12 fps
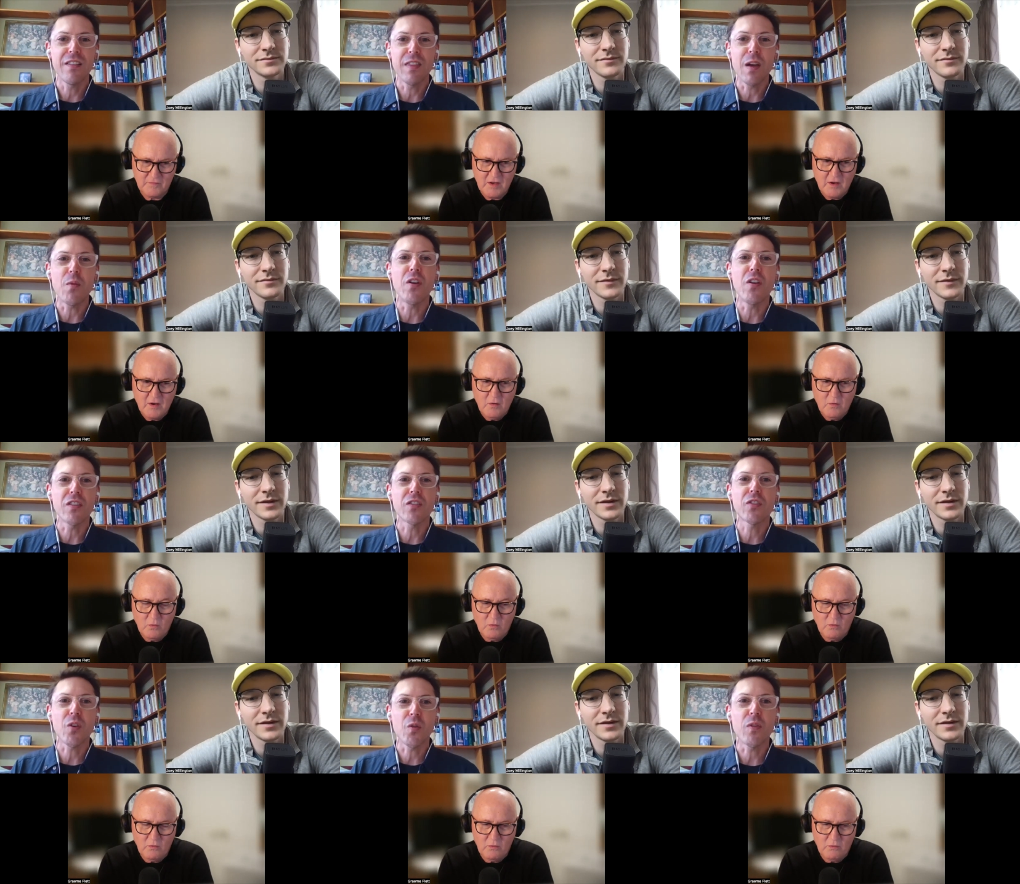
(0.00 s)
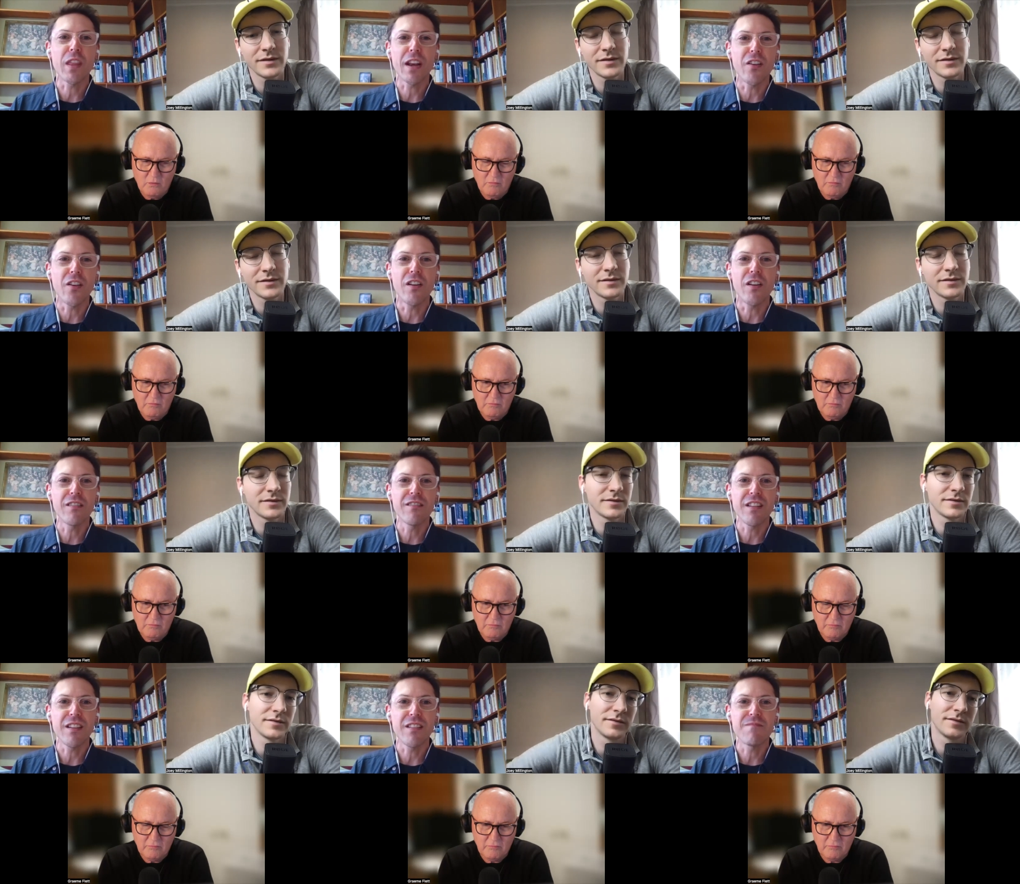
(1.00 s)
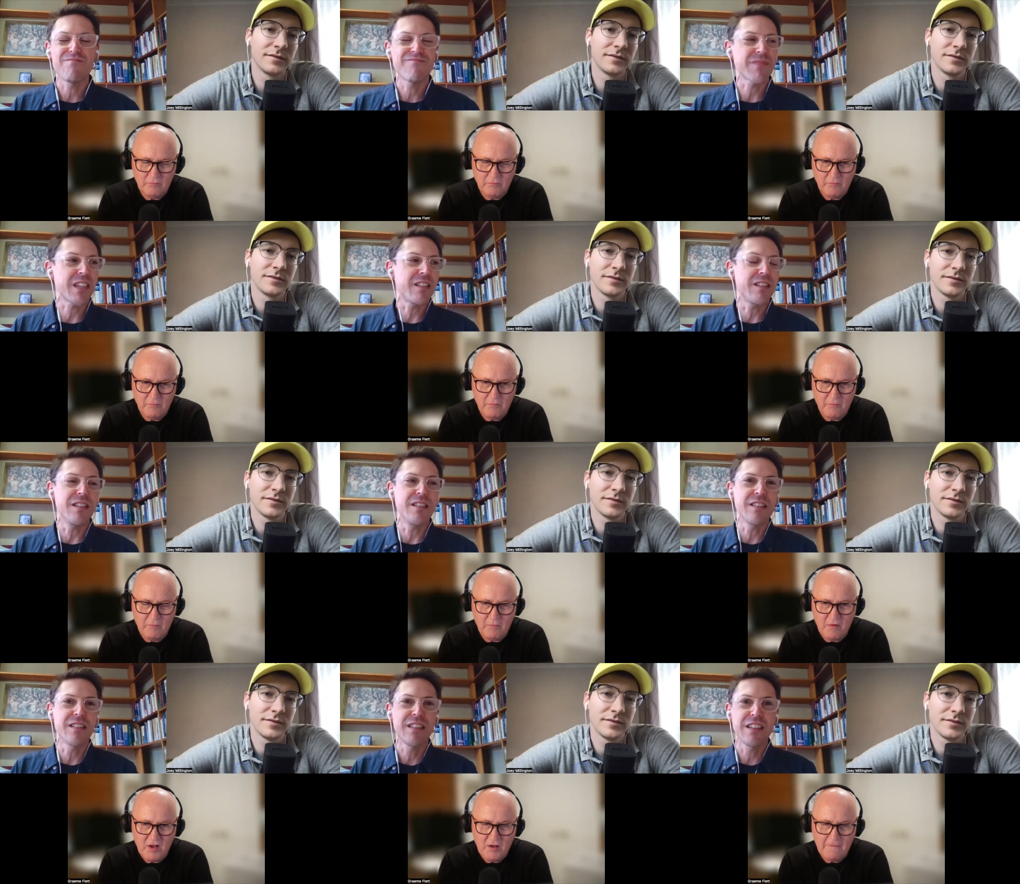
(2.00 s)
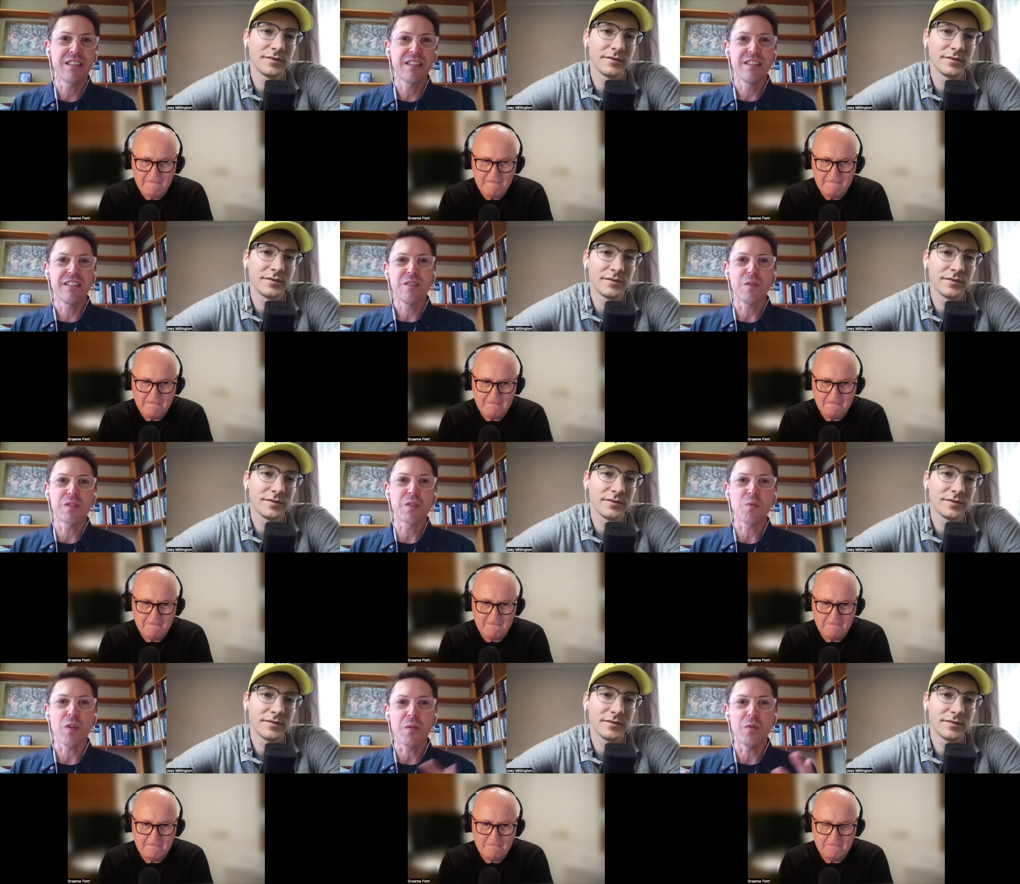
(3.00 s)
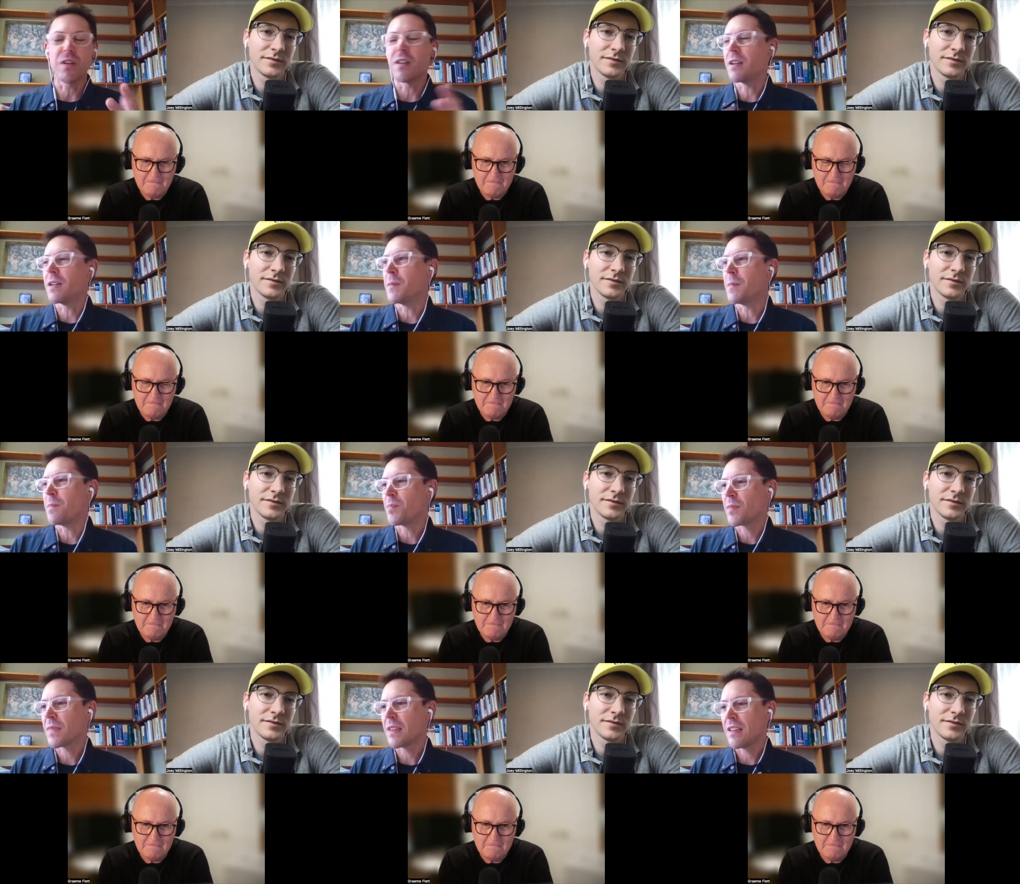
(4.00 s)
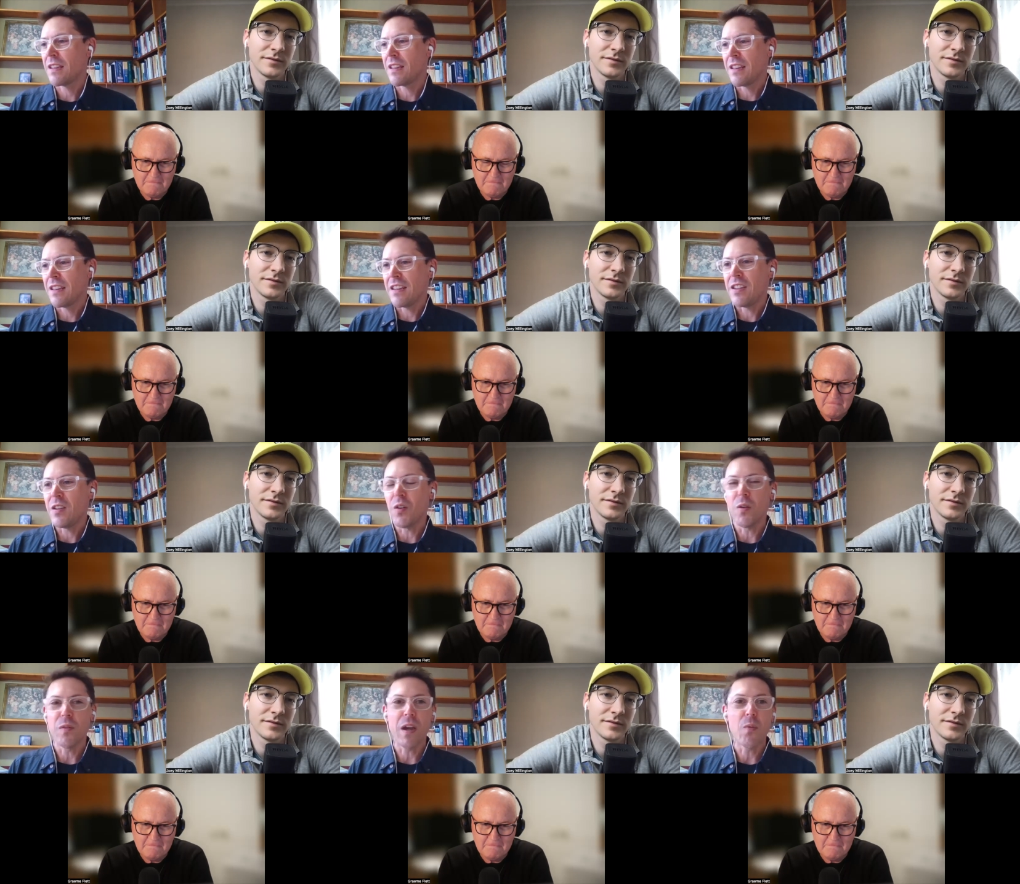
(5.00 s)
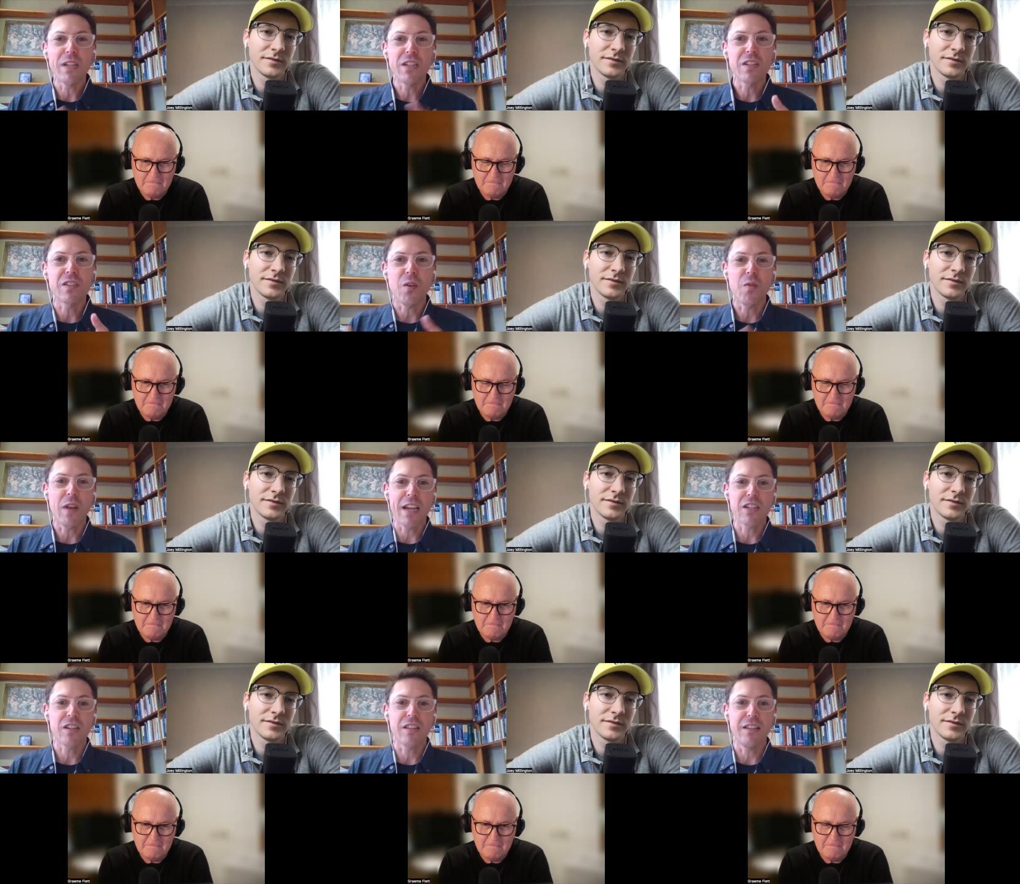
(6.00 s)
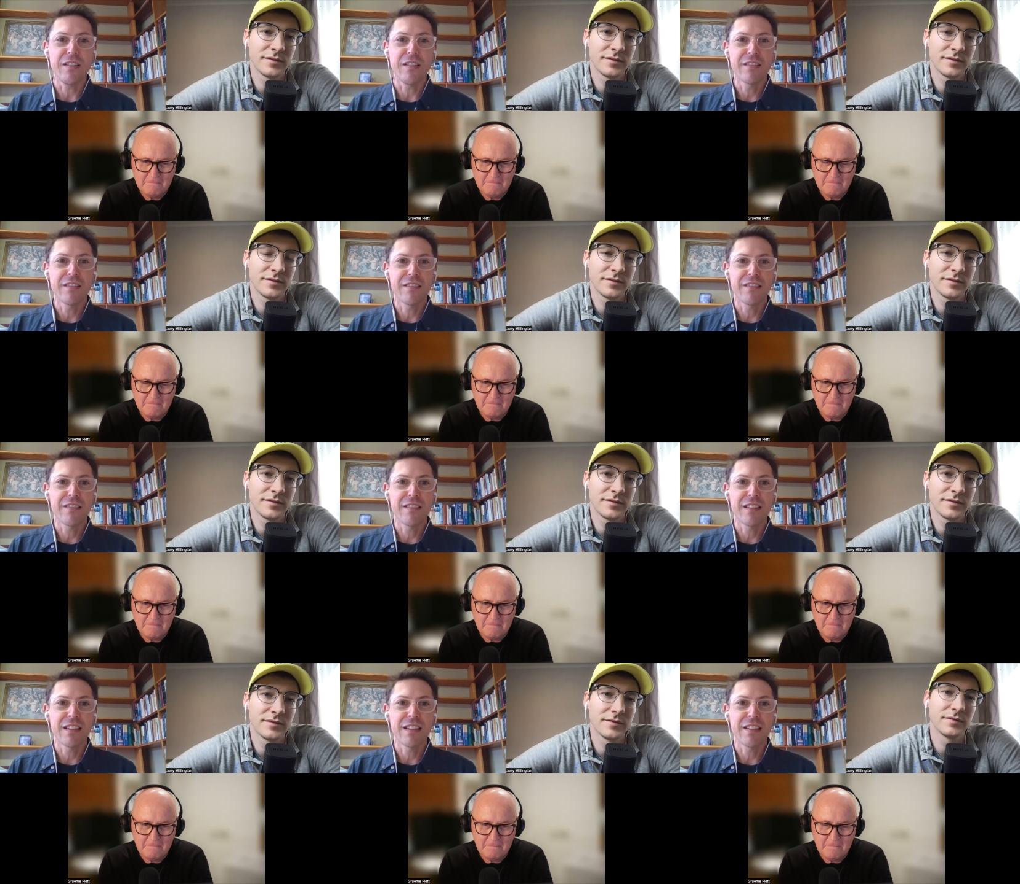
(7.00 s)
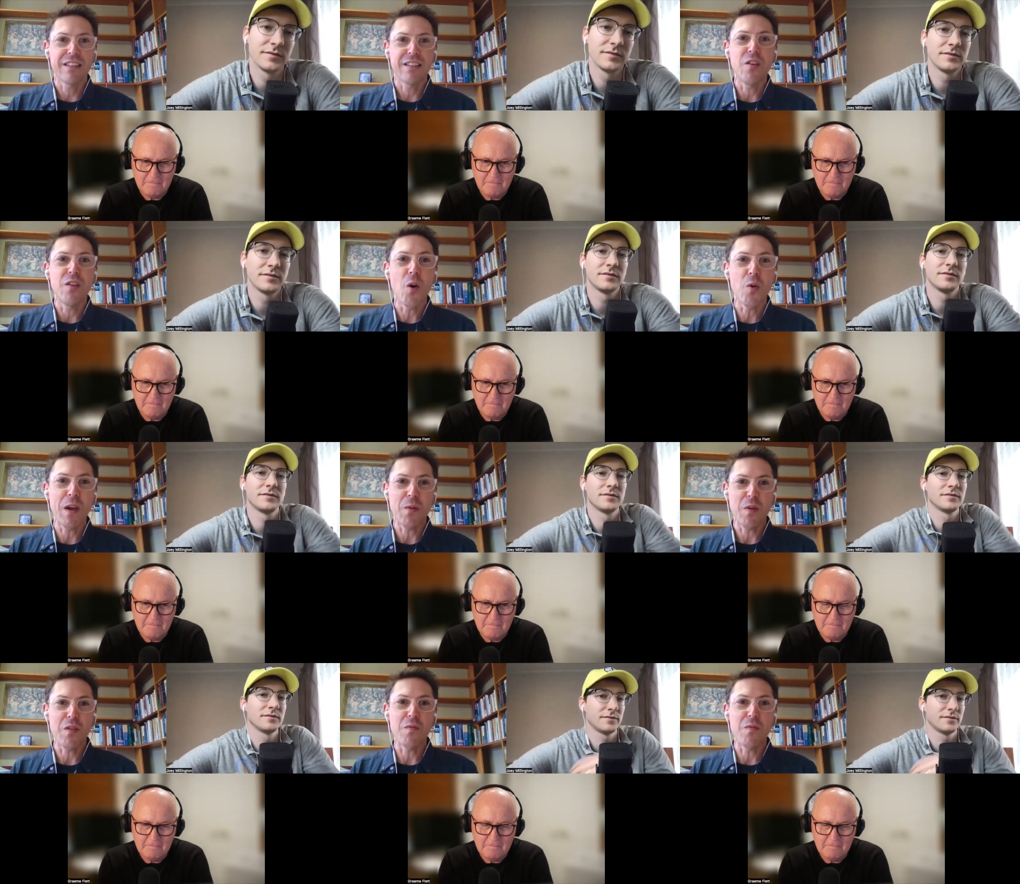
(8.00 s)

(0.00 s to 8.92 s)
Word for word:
Speaker 1: that we're not so that are not uh, what's the right word um, you know that we just don't actually know that we're